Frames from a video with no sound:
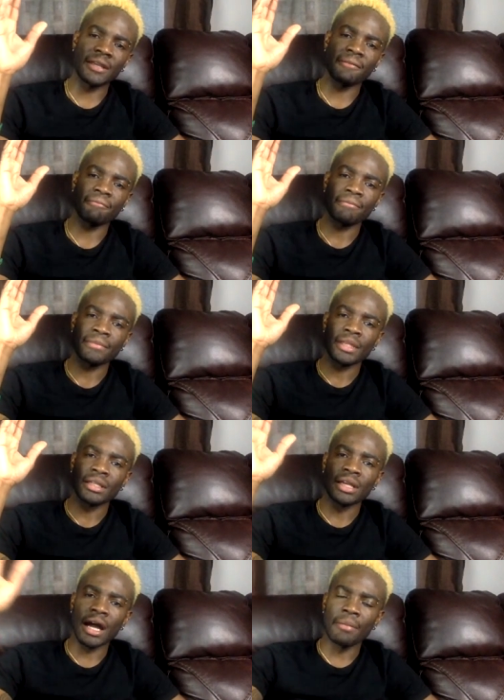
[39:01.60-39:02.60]
in
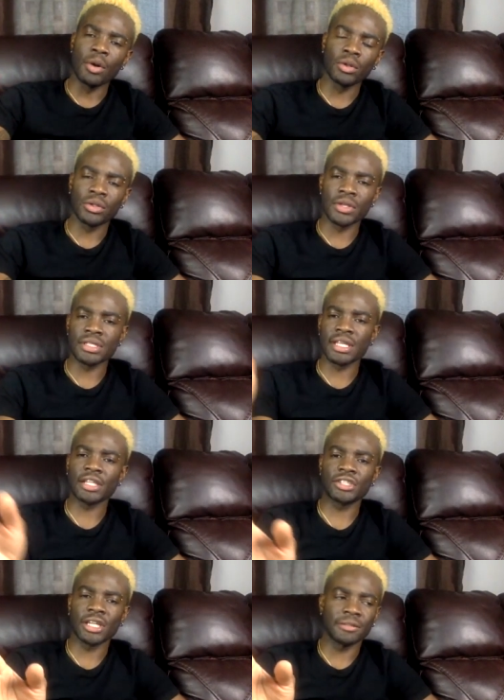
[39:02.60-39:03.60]
the about us
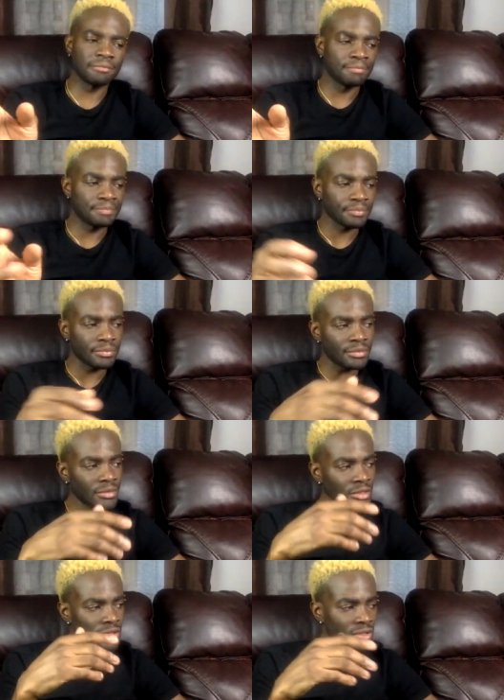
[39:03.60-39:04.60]
section.
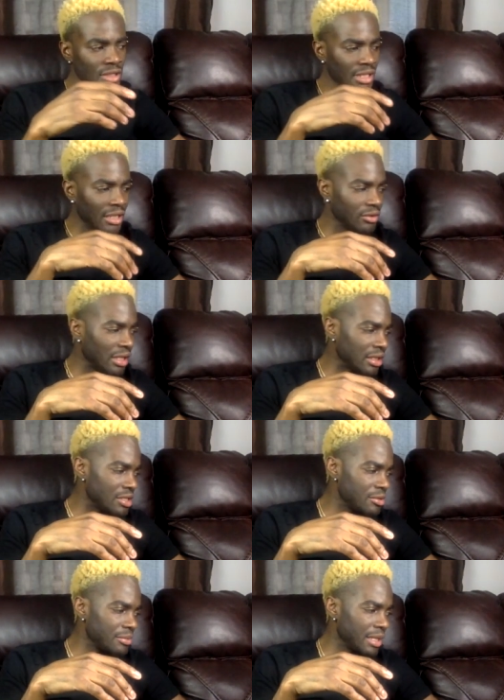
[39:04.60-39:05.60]
So you can do that.
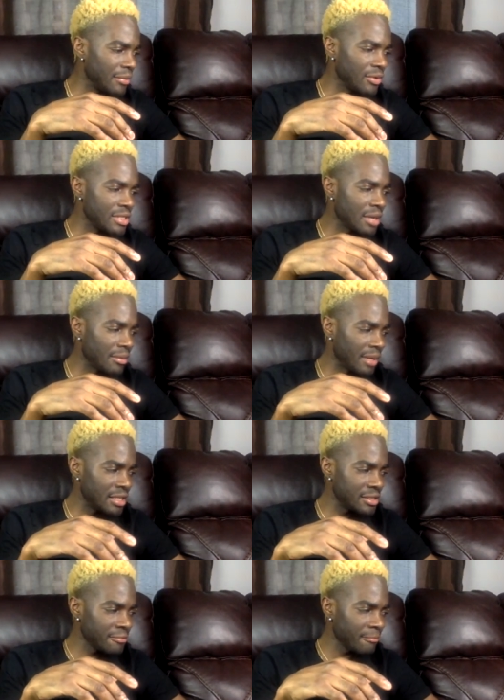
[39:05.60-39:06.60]
That's what Mickey Mouse I'm a
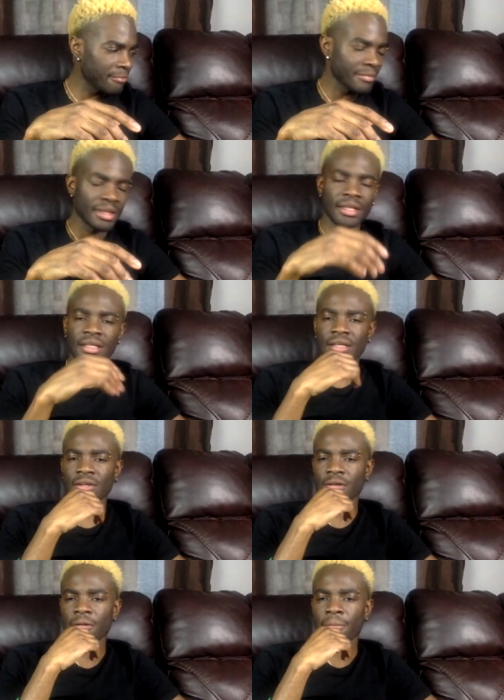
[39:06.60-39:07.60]
boss. Yeah. You
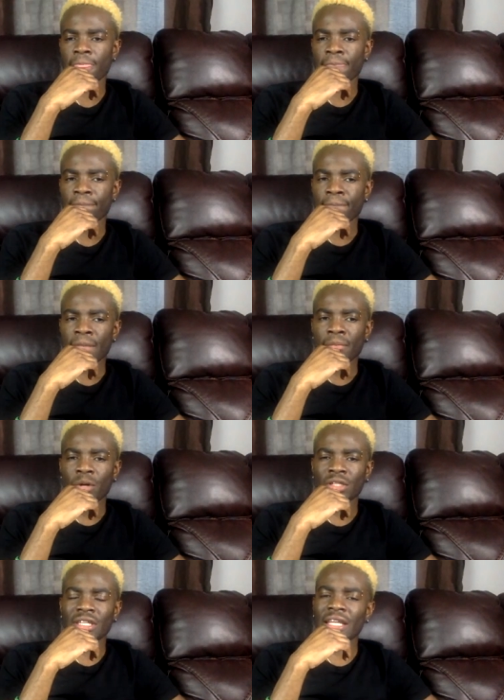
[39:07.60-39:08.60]
know?
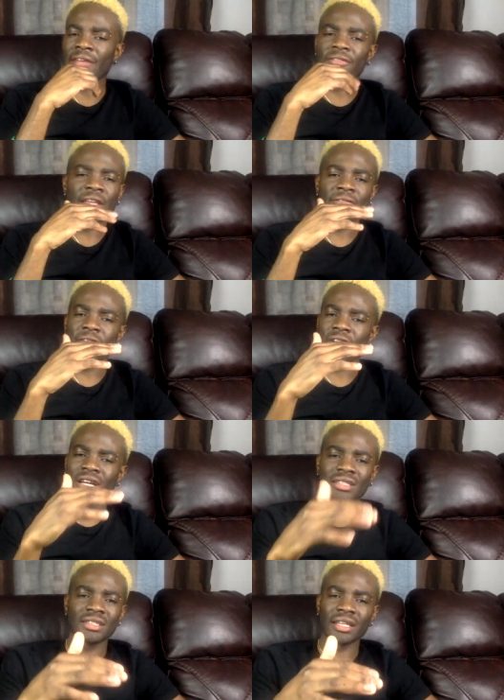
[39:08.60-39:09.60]
But if if you're
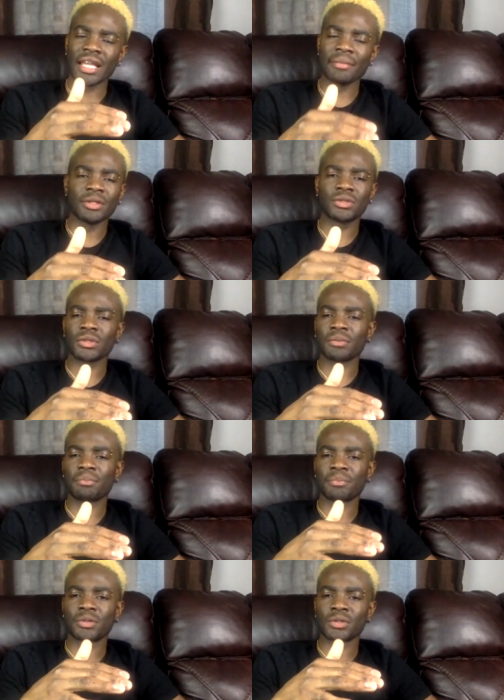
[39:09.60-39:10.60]
not able to
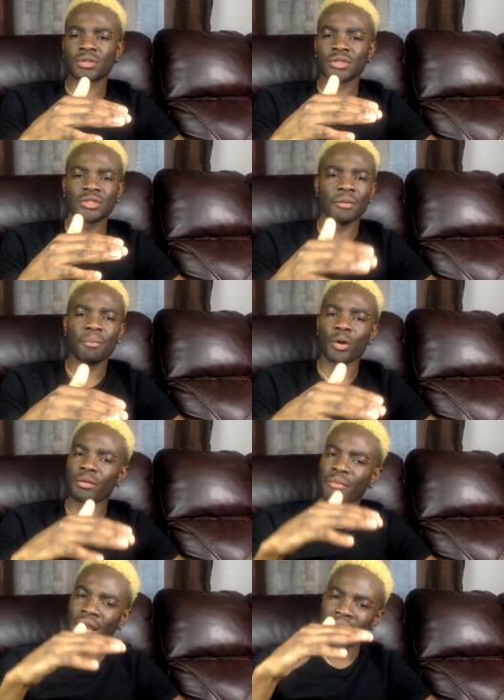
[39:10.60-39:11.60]
to, to
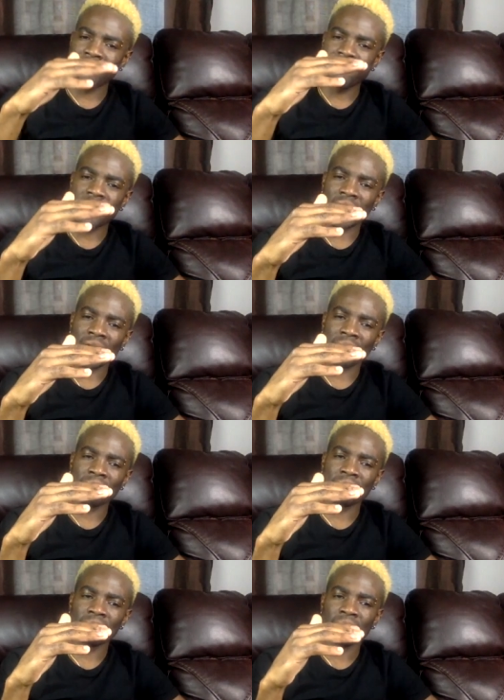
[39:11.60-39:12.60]
support um
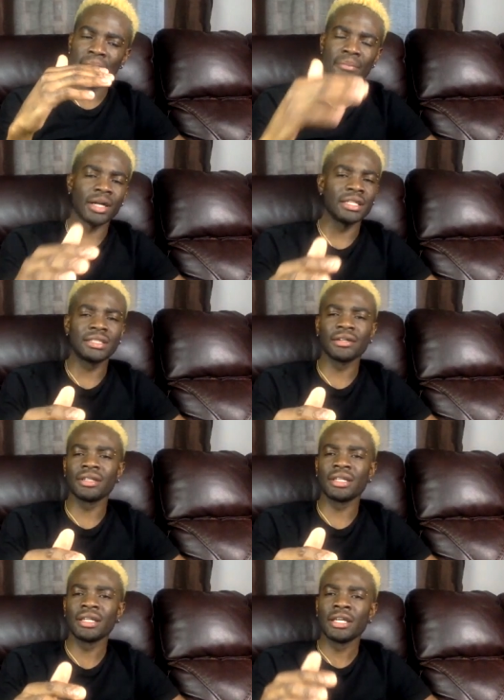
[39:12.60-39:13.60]
um
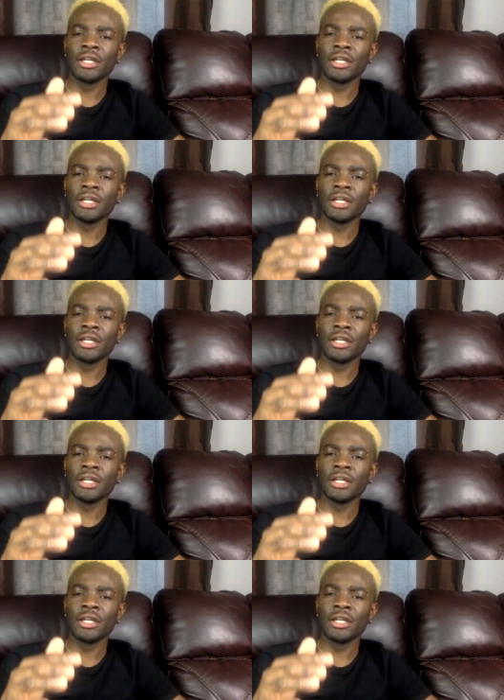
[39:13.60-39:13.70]
monetarily.